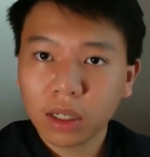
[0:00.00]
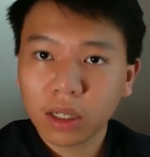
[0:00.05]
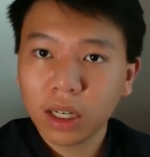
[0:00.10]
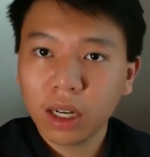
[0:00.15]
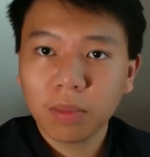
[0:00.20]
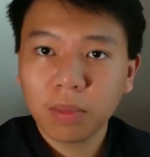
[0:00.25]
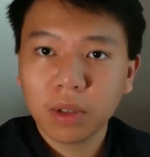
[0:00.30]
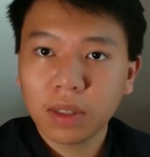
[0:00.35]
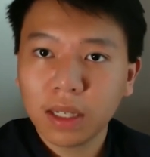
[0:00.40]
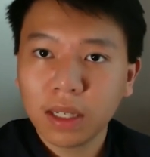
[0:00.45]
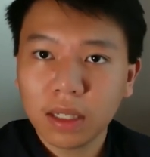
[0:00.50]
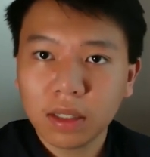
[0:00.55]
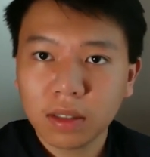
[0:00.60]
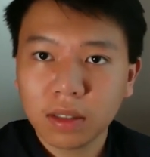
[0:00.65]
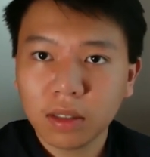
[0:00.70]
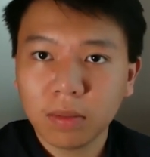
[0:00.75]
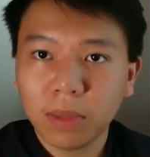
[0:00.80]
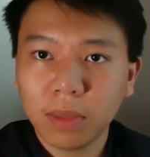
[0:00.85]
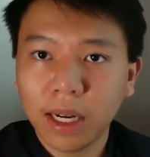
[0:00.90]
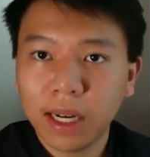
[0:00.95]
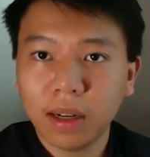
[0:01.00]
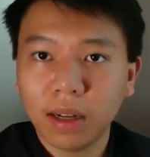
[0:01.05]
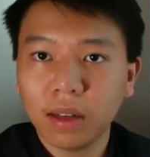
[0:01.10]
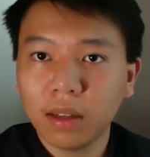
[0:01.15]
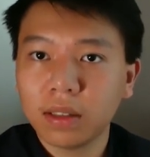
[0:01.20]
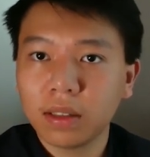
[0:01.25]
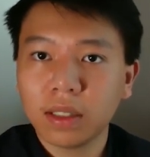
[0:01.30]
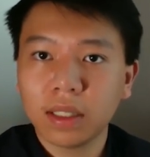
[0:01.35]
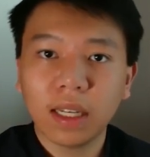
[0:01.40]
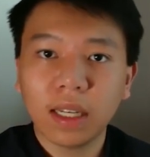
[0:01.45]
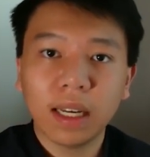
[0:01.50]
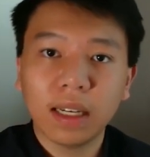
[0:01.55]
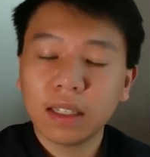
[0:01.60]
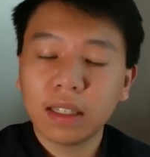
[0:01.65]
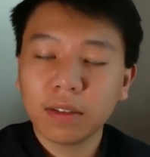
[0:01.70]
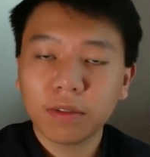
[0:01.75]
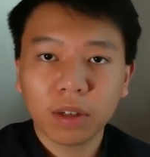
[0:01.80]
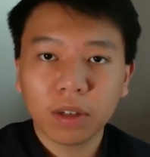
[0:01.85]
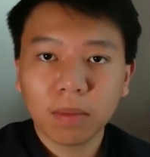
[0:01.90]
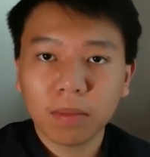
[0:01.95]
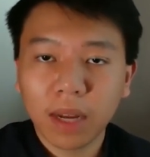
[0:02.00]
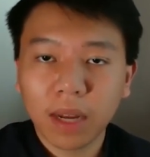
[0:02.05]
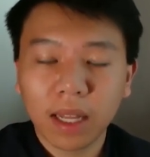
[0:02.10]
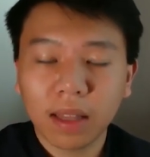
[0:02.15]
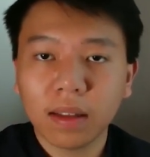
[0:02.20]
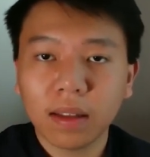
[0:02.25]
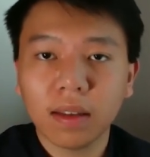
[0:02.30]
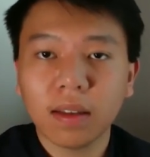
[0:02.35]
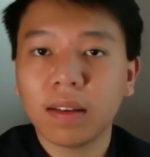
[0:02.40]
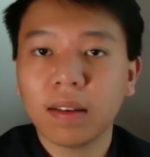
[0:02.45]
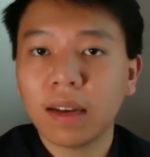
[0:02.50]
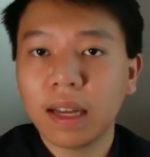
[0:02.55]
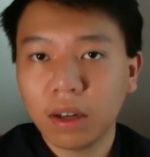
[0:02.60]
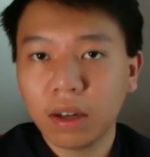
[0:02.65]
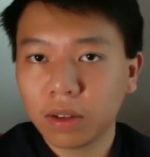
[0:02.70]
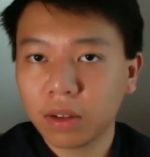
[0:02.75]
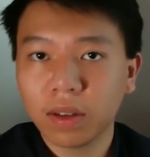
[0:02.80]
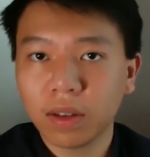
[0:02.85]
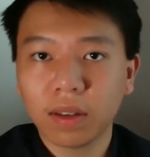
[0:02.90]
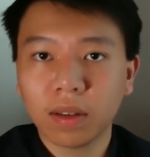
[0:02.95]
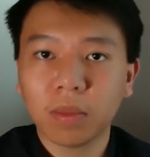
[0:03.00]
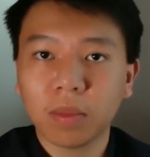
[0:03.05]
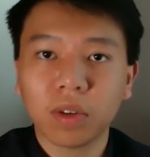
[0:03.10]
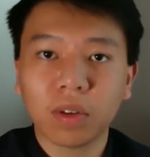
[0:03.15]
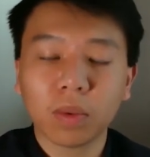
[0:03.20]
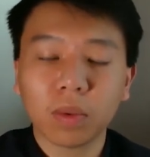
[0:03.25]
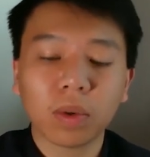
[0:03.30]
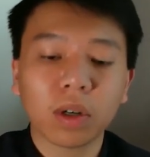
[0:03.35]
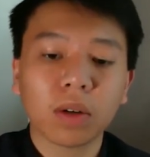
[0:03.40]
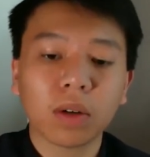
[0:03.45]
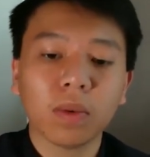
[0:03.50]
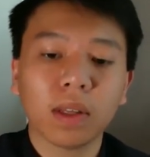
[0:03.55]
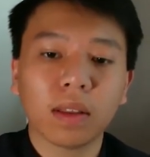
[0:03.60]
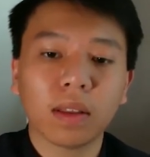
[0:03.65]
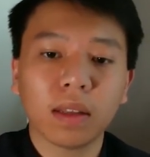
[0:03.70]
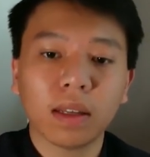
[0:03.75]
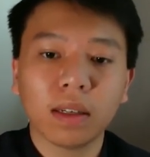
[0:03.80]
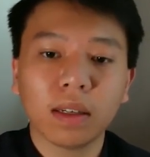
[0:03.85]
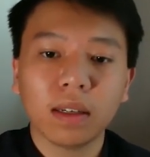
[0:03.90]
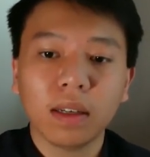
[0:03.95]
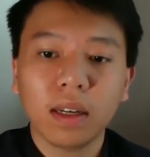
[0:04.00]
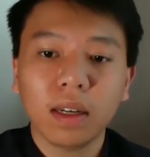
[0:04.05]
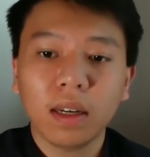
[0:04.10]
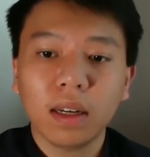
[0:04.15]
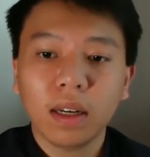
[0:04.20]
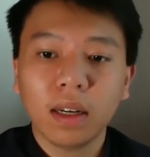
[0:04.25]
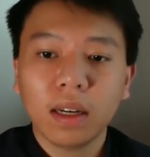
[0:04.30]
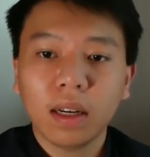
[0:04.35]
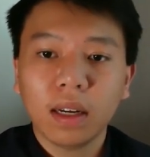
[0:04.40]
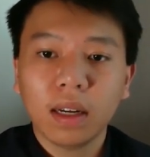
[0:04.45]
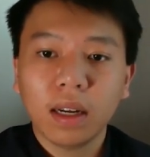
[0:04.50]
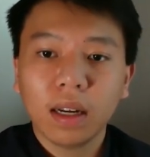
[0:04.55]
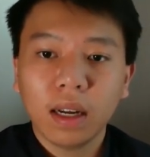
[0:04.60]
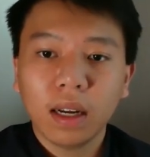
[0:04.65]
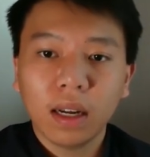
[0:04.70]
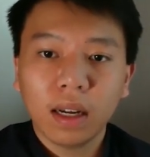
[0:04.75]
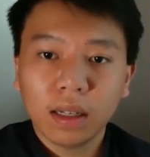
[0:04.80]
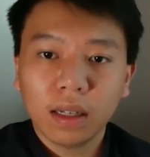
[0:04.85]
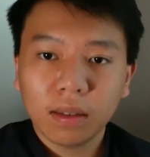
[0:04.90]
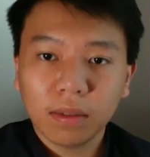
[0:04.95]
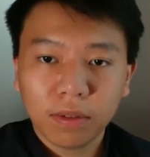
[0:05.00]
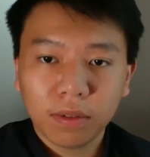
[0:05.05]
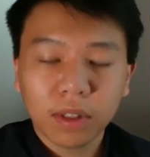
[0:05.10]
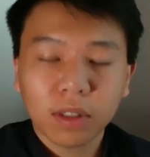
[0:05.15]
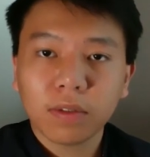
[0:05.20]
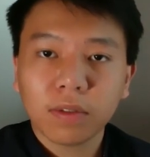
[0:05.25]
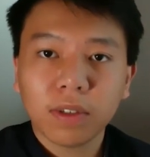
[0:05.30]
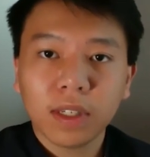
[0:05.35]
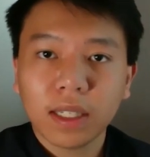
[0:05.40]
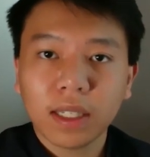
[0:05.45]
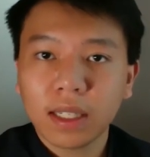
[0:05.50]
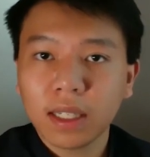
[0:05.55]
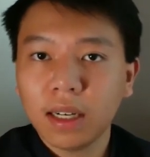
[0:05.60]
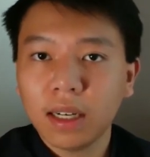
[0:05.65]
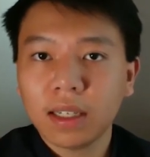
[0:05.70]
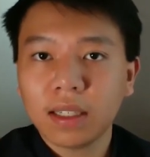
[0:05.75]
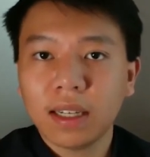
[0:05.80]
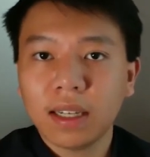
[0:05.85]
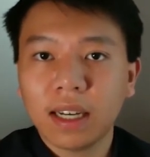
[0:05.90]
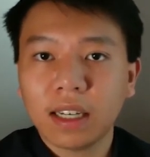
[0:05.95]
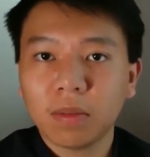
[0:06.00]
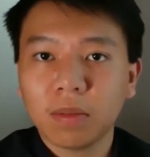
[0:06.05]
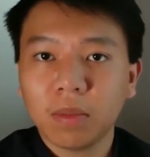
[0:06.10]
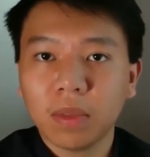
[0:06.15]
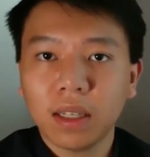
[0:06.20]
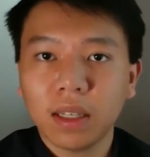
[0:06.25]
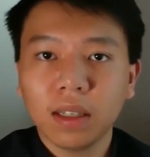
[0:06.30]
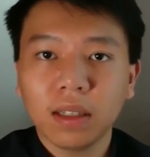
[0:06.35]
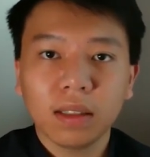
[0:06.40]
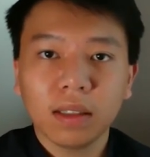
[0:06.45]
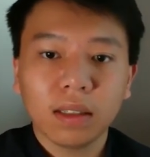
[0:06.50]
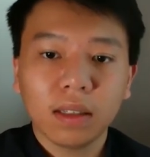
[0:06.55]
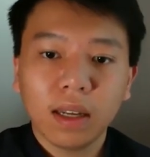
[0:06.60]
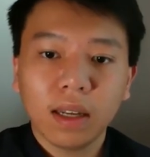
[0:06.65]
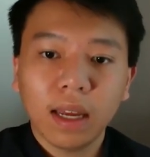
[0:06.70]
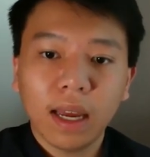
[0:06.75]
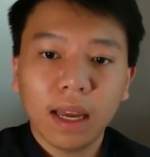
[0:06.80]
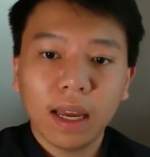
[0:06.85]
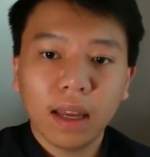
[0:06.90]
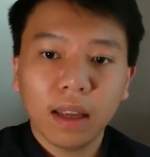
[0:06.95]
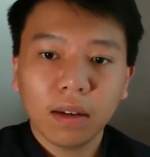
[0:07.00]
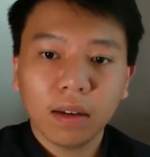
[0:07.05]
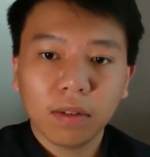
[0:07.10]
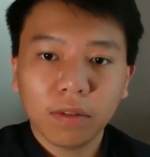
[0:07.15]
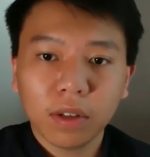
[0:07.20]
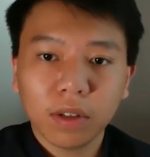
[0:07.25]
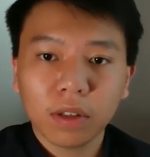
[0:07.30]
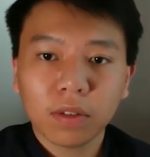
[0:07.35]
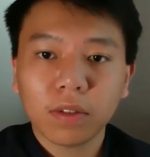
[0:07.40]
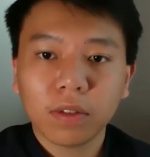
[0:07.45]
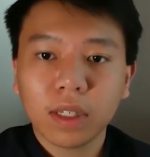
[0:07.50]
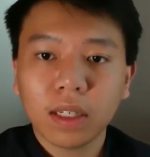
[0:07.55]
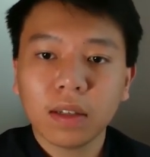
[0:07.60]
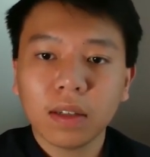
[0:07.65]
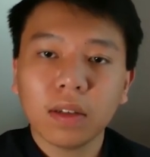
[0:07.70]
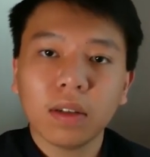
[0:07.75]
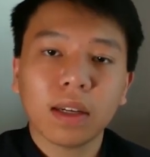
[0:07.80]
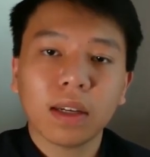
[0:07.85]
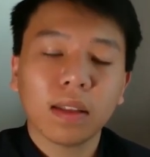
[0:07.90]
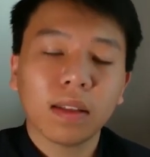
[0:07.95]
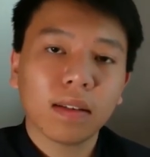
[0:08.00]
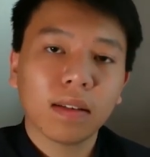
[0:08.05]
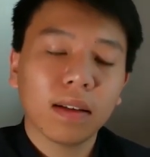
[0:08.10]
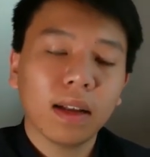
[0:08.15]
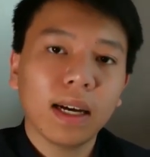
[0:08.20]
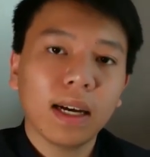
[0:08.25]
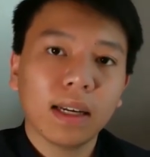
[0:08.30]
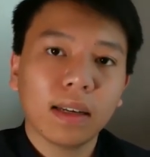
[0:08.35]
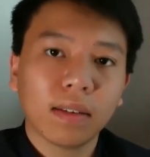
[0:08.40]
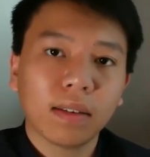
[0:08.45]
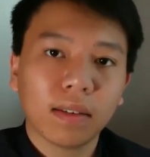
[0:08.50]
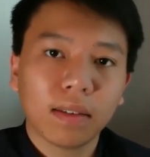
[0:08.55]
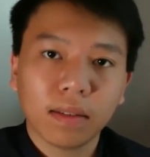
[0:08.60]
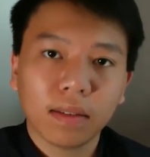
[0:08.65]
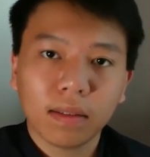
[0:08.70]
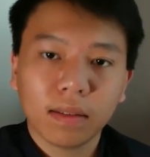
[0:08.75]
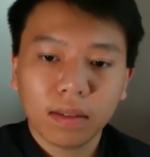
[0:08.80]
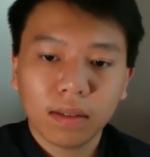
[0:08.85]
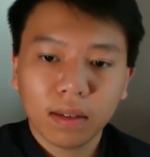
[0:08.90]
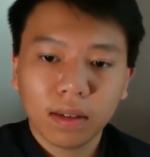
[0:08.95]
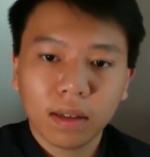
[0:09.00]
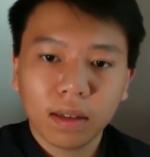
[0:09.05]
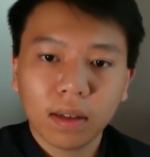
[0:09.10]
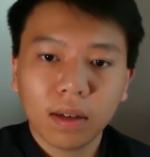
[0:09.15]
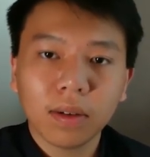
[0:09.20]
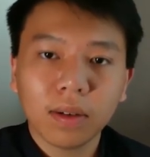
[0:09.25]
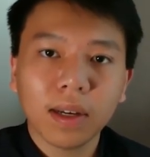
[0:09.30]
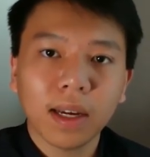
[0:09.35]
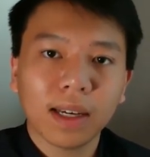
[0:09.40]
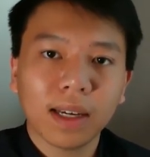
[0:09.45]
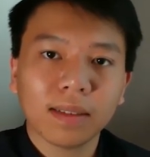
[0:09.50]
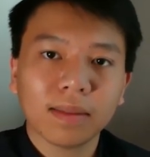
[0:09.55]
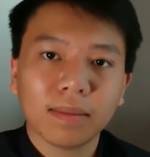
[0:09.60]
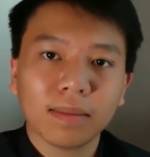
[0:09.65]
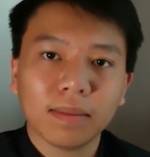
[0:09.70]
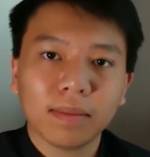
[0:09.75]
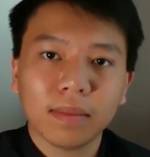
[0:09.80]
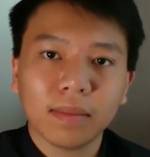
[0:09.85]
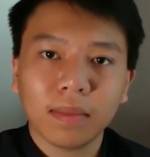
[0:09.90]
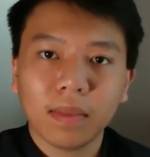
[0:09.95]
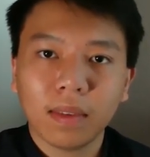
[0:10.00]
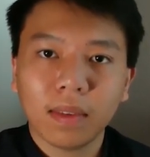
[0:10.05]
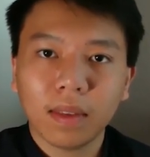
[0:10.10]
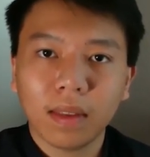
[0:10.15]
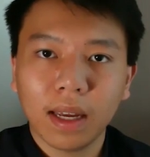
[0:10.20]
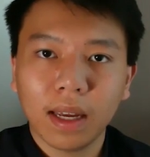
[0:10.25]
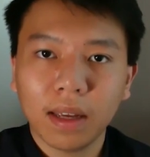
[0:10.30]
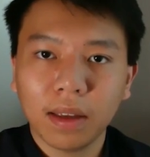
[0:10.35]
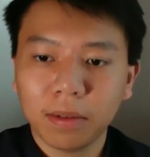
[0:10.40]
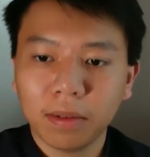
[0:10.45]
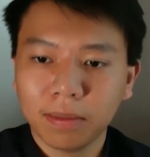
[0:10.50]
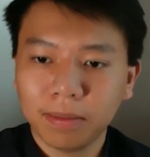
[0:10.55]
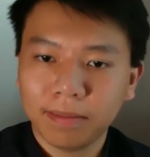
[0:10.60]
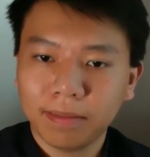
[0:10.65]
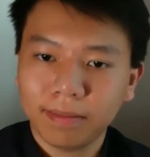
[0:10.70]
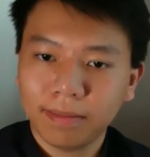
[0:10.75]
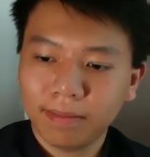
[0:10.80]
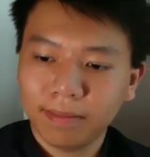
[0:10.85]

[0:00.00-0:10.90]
or computational biology and different methods and algorithms to work with it, Feel free to contact me and feel free to look at the slides. Okay, thank you.